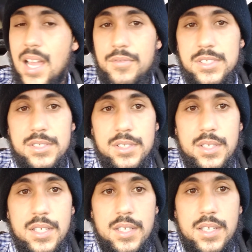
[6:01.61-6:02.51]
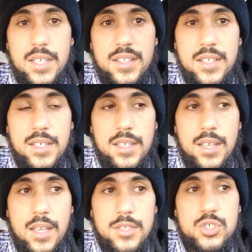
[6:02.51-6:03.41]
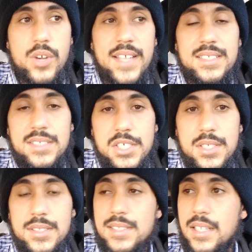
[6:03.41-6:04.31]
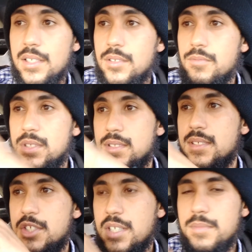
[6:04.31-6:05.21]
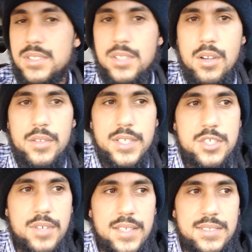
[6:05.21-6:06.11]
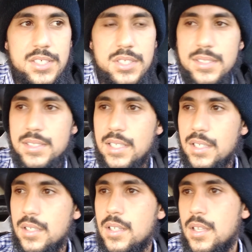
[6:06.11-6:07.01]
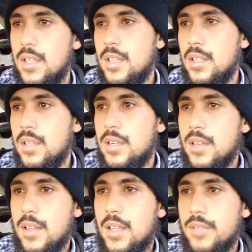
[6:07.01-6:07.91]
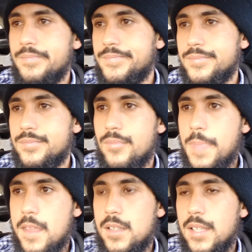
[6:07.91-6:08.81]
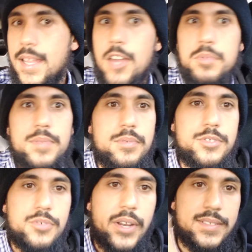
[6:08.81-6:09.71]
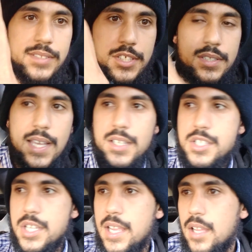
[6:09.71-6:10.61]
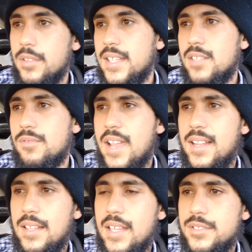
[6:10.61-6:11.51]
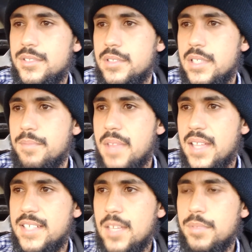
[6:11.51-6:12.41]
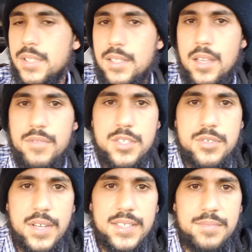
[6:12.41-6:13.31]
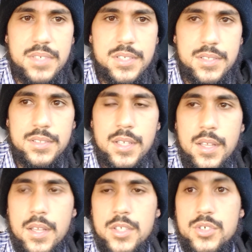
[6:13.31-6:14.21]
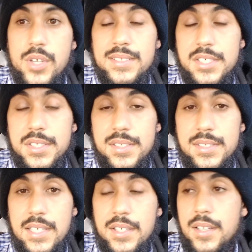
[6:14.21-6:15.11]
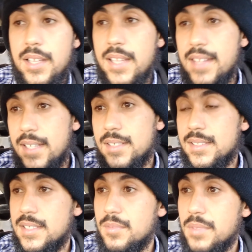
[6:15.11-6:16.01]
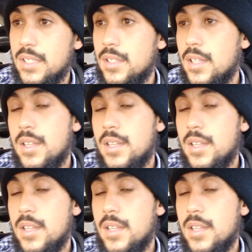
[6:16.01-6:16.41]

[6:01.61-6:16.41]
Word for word: officer in the uh, transition center, which this gym is called the transition center. Um, it helps people transition out of jail. They could write a letter to the main deputy of the transmission transition center and they could see me.